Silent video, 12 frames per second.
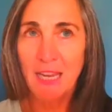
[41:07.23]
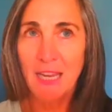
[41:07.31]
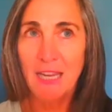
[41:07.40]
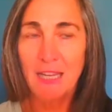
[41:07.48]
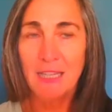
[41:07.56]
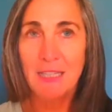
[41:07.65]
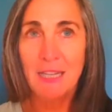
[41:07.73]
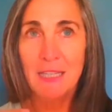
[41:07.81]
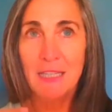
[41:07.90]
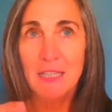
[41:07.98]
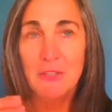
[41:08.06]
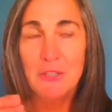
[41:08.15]
And,
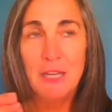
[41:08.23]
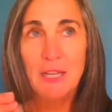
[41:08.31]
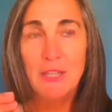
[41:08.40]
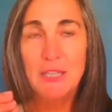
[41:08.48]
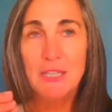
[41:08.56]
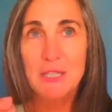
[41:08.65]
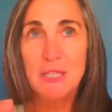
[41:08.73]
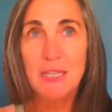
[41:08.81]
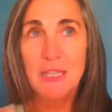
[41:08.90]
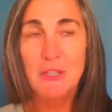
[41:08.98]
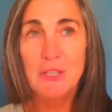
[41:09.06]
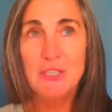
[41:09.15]
I think it's
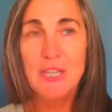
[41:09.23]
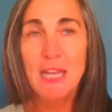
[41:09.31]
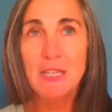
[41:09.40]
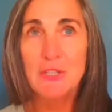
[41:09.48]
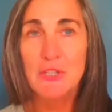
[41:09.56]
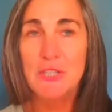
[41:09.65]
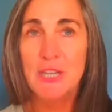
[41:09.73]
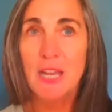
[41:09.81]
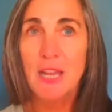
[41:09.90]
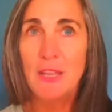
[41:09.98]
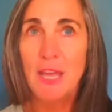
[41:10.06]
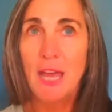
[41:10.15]
good to
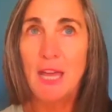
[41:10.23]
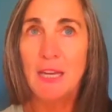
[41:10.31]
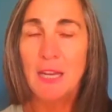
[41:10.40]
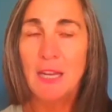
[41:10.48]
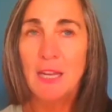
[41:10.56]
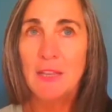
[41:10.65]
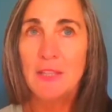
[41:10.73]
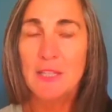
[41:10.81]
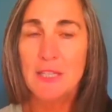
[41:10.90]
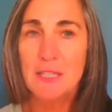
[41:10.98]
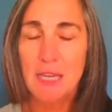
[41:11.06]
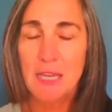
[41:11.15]
understand that the
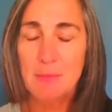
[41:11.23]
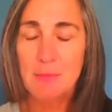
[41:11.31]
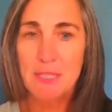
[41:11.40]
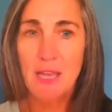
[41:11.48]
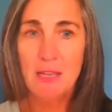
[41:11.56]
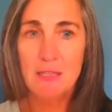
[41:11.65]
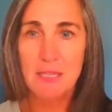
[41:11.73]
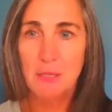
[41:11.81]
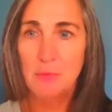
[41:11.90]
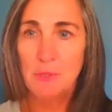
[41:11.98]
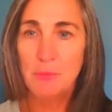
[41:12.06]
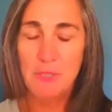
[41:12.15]
same cells,
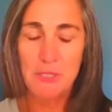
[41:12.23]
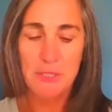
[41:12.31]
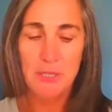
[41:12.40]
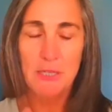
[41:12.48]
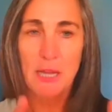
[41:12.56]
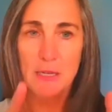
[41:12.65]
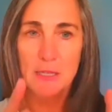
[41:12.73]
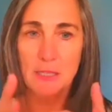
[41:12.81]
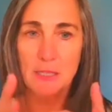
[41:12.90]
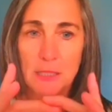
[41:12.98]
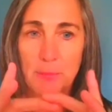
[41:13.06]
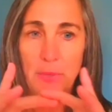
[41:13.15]
like when we start out as a
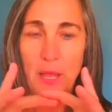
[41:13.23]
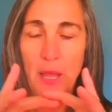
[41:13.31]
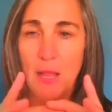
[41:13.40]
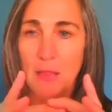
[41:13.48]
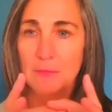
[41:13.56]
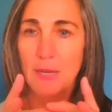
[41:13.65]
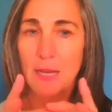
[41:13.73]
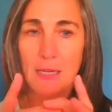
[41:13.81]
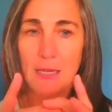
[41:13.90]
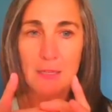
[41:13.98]
little ball, right?